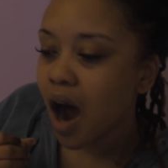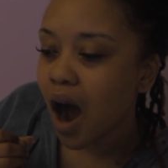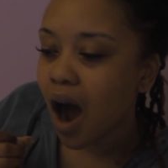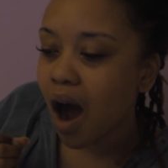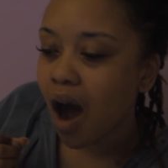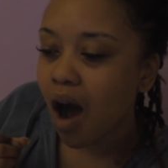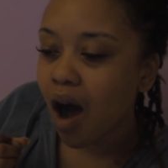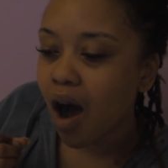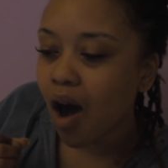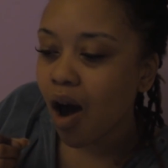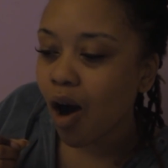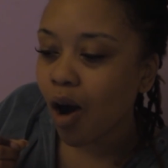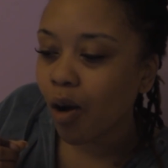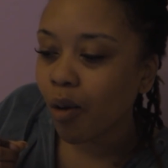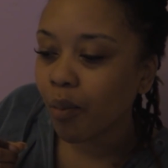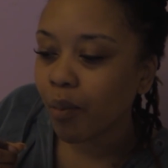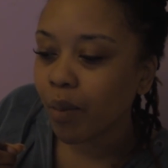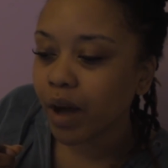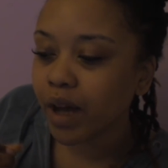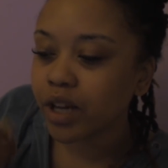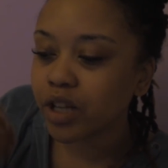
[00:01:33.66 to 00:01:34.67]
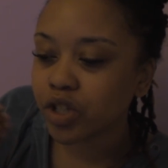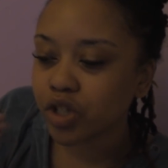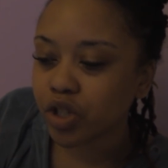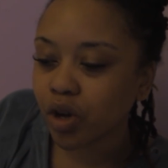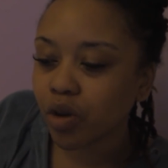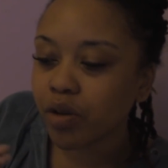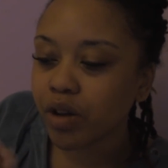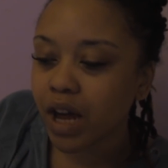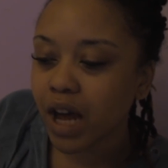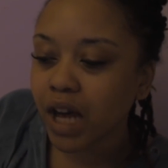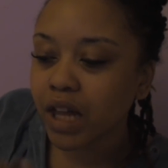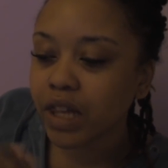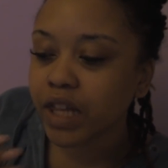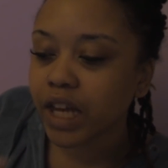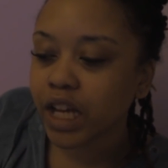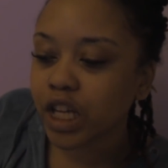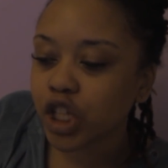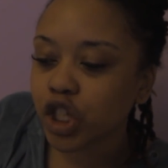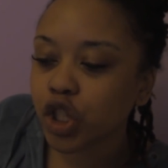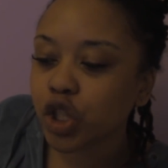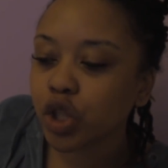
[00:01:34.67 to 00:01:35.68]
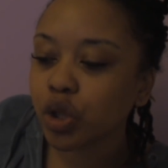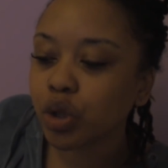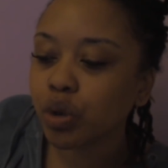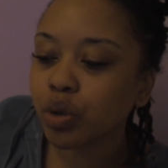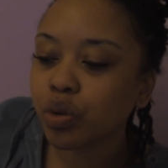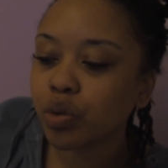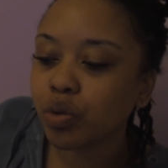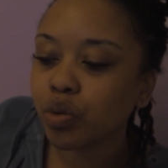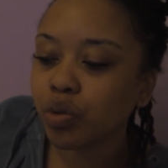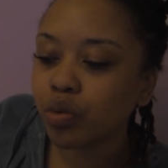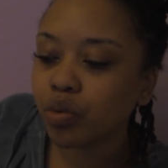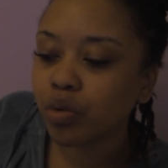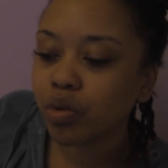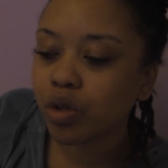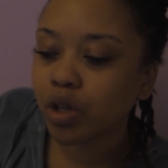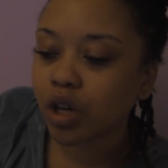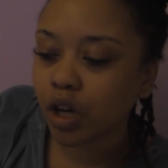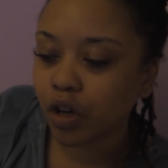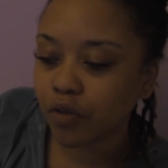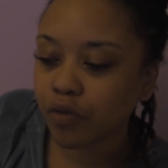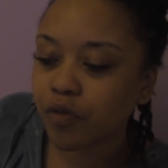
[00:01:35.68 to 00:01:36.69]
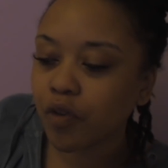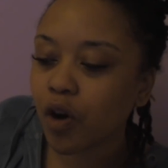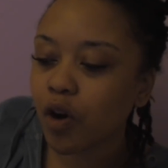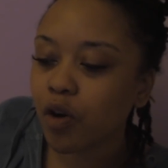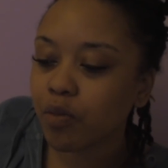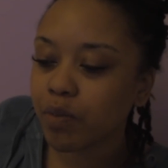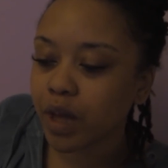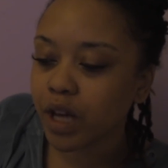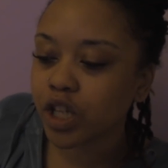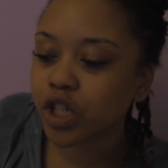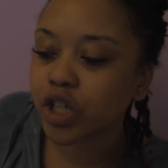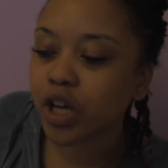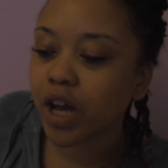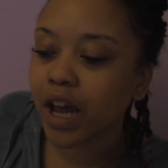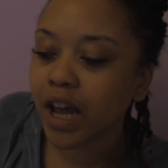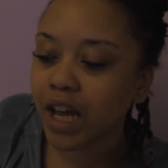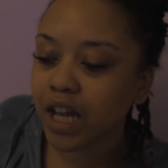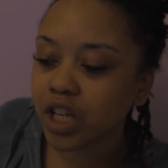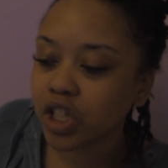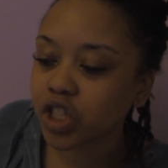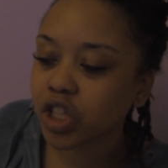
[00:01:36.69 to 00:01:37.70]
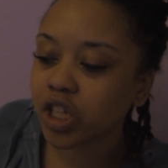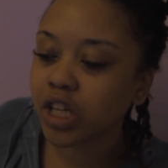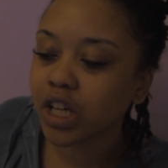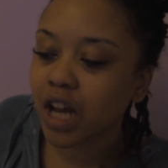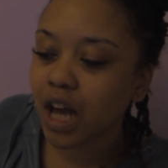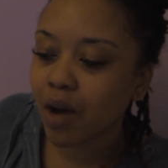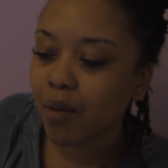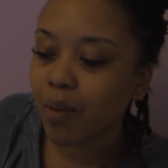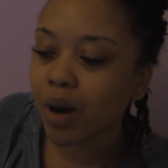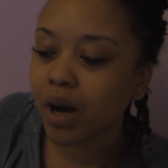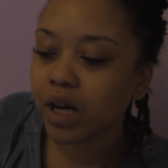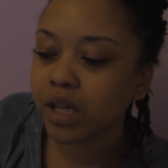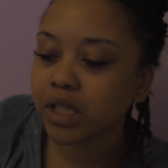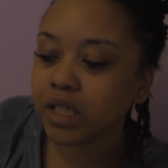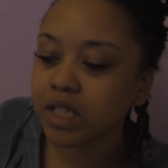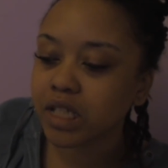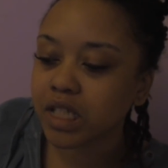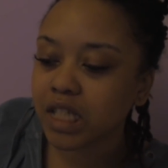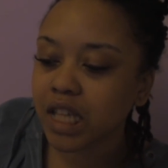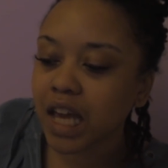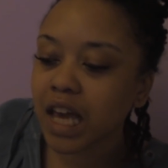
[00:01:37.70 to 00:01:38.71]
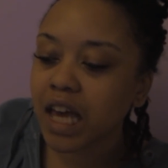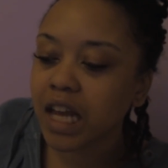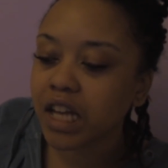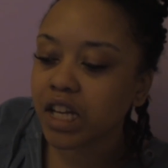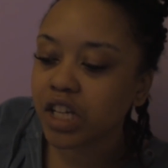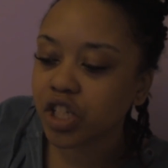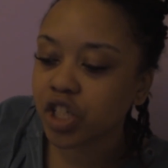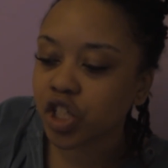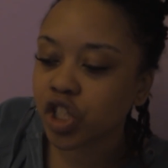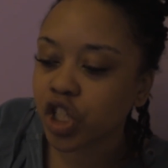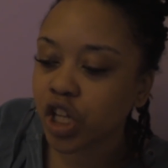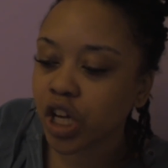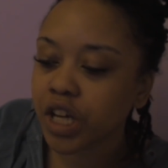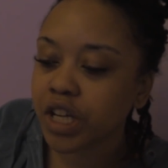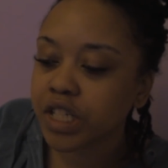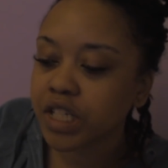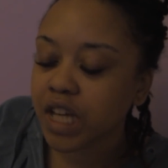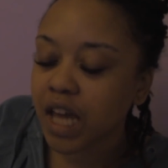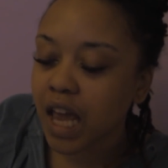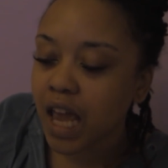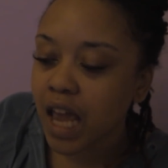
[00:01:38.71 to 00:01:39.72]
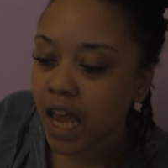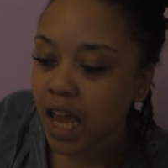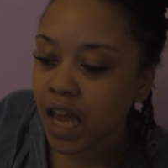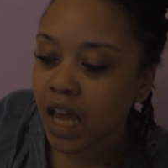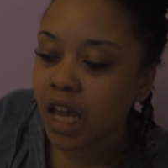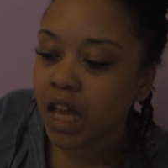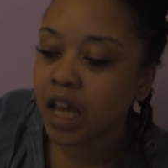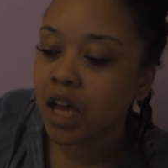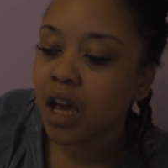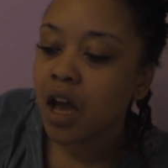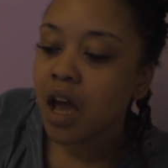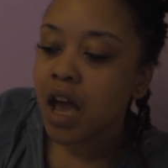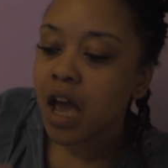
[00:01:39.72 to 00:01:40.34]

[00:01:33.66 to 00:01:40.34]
And so now that you confirm that you're Haitian, now I understand it's just a